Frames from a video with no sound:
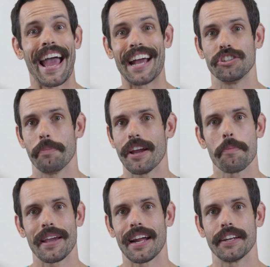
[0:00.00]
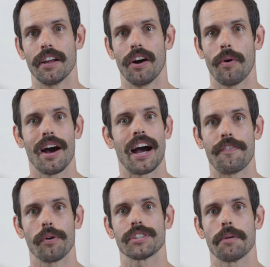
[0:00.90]
As you may or may not know, I
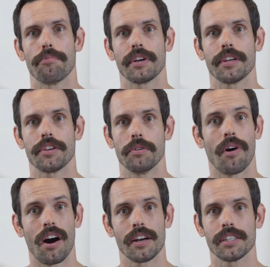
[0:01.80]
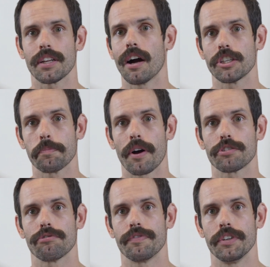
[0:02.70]
focus on bringing you honest,
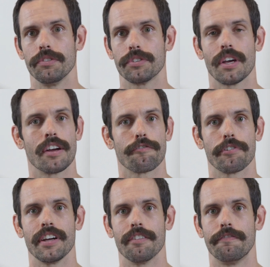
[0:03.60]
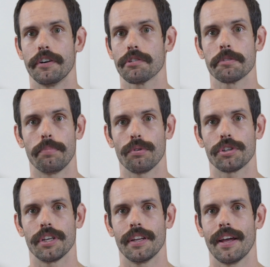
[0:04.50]
unsponsored reviews, free of filler and
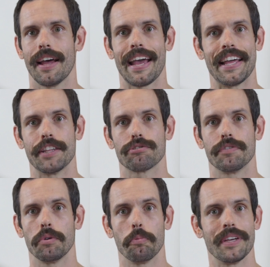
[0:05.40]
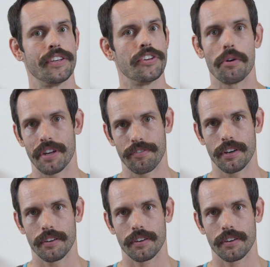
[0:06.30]
bullshit, and this review will be no different.